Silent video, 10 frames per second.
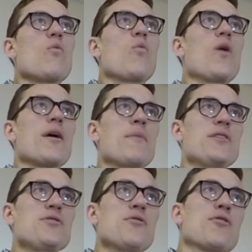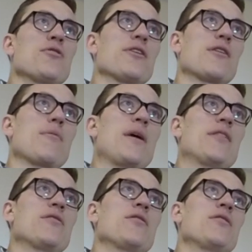What I mentioned earlier
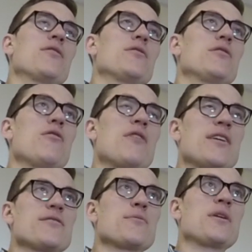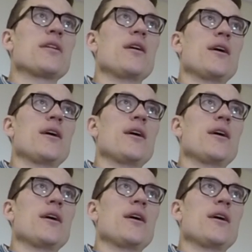about the loan estimate